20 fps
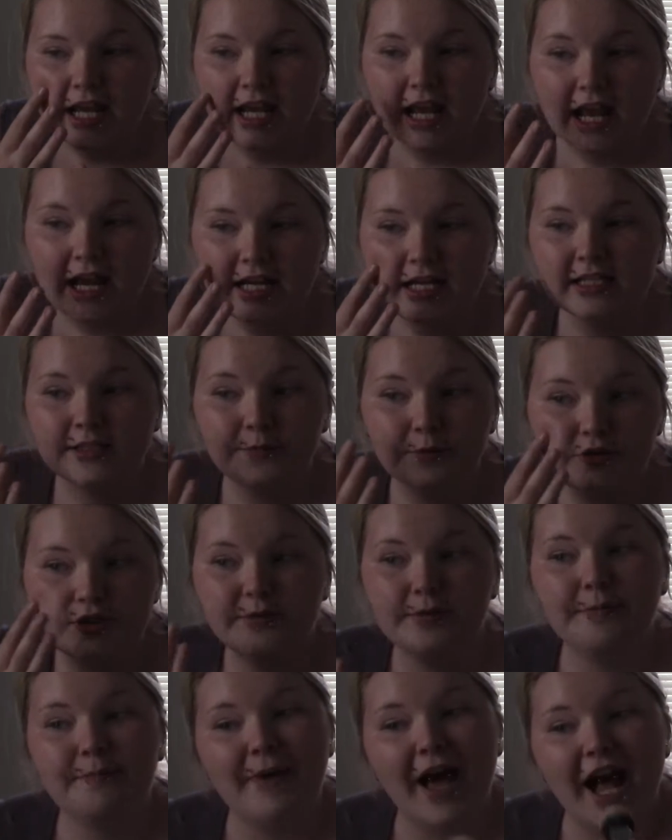and it's supposed to
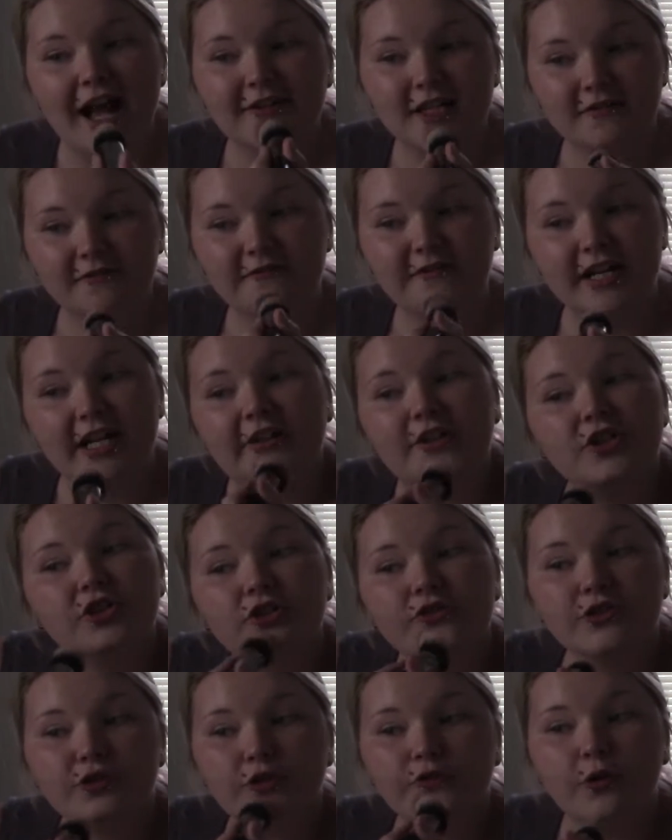be matte
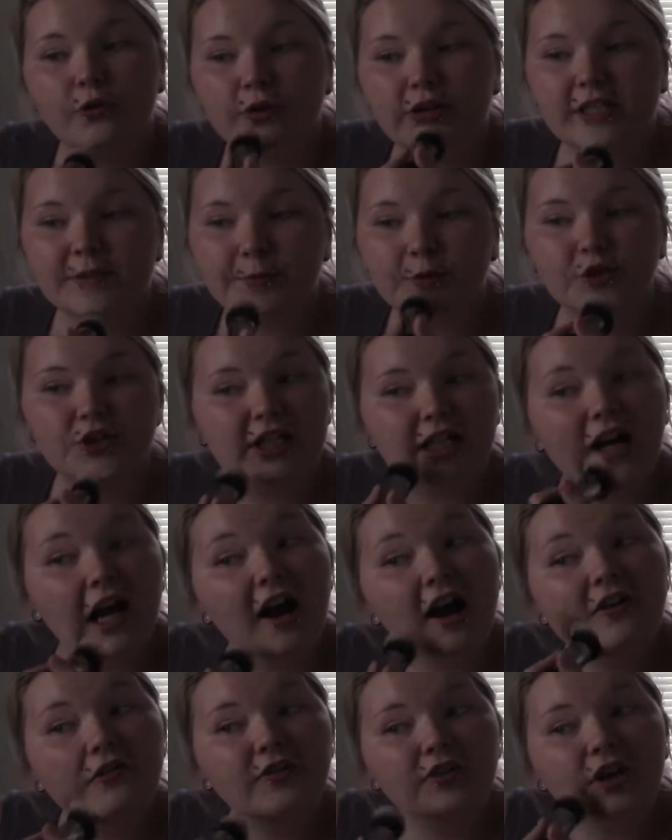finish, so it's supposed to
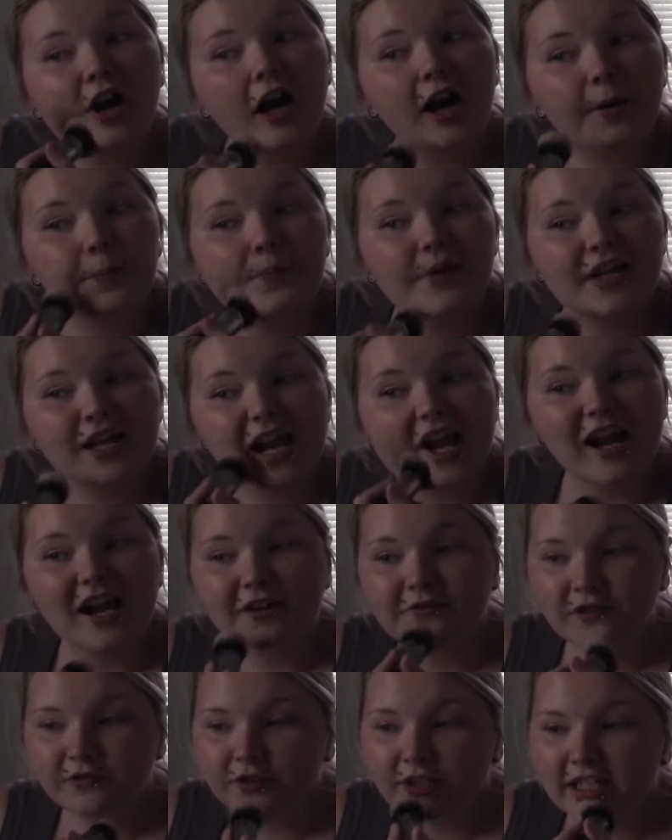cover up
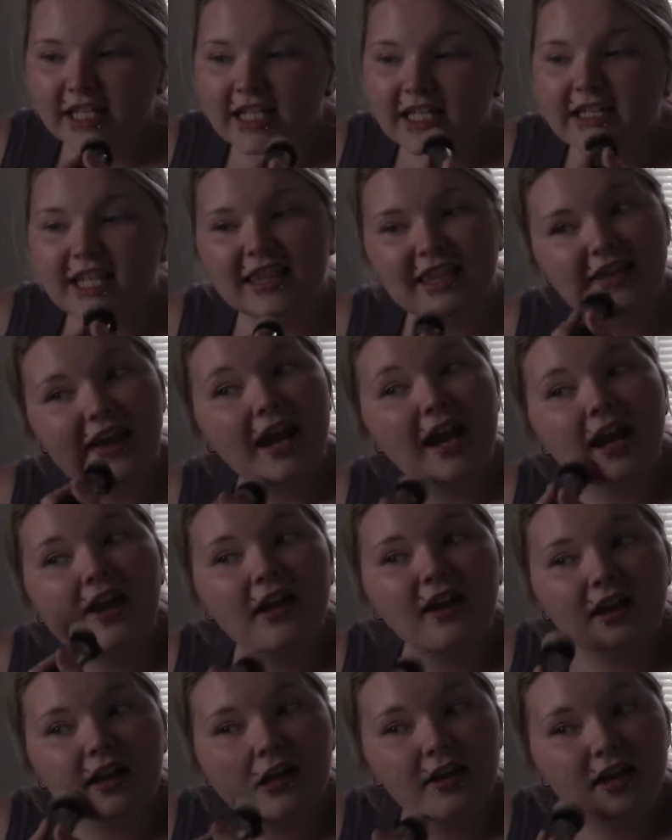
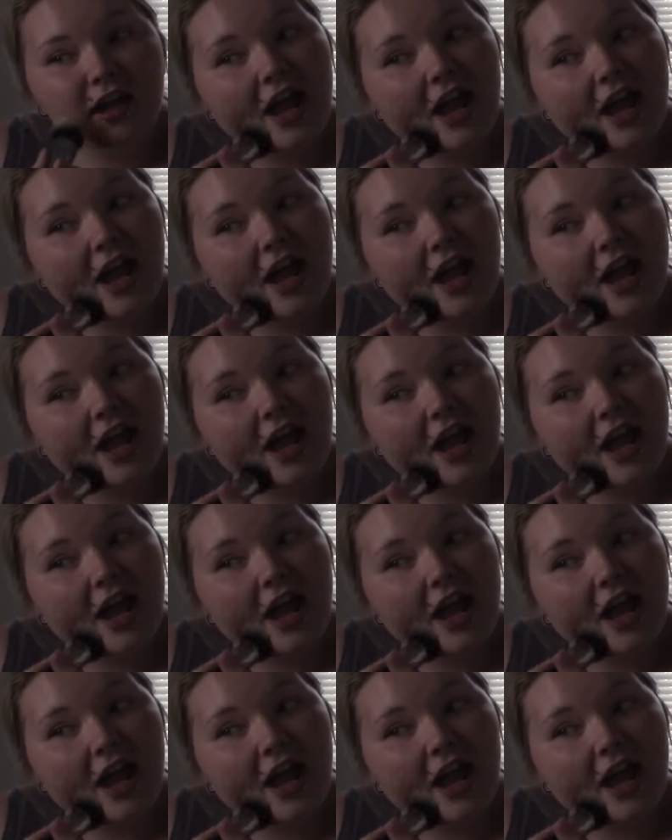everything,